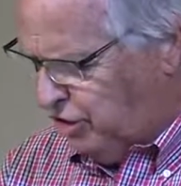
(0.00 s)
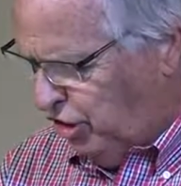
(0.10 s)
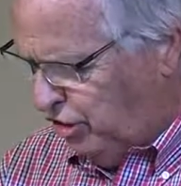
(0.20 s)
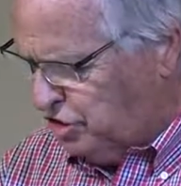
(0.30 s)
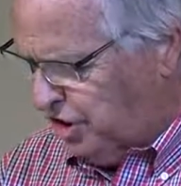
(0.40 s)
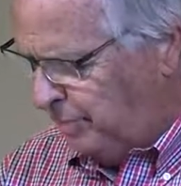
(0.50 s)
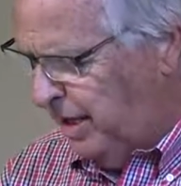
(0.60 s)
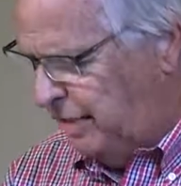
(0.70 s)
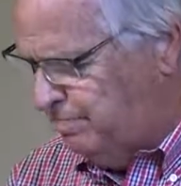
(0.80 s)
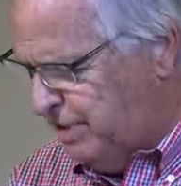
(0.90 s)
cursed them
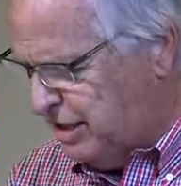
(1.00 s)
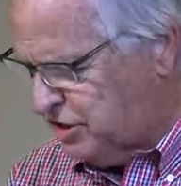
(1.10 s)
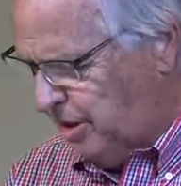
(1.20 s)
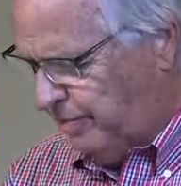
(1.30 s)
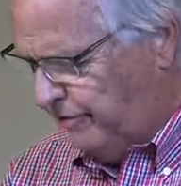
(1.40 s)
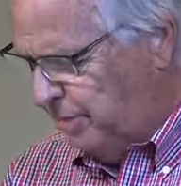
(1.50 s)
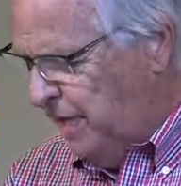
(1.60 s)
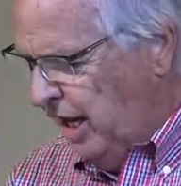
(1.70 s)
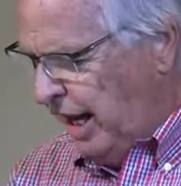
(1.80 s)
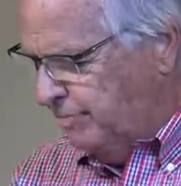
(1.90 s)
and beat some of them
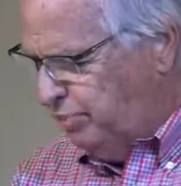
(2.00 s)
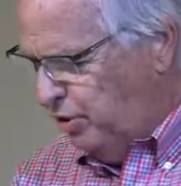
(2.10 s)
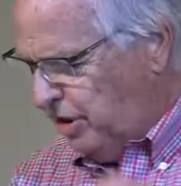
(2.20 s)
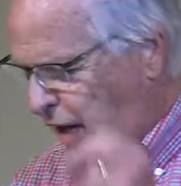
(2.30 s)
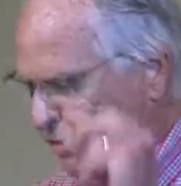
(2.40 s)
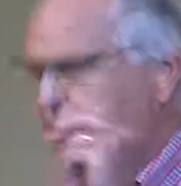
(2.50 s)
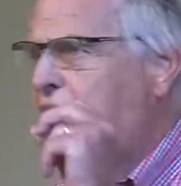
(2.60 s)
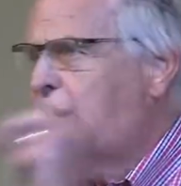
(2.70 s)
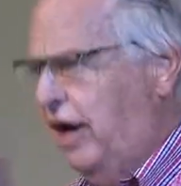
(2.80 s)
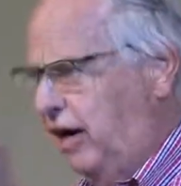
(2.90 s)
and pulled out
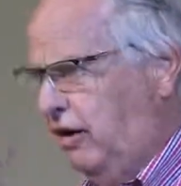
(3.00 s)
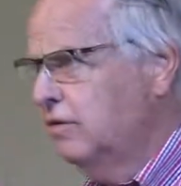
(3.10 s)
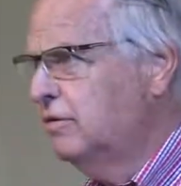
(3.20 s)
their hair.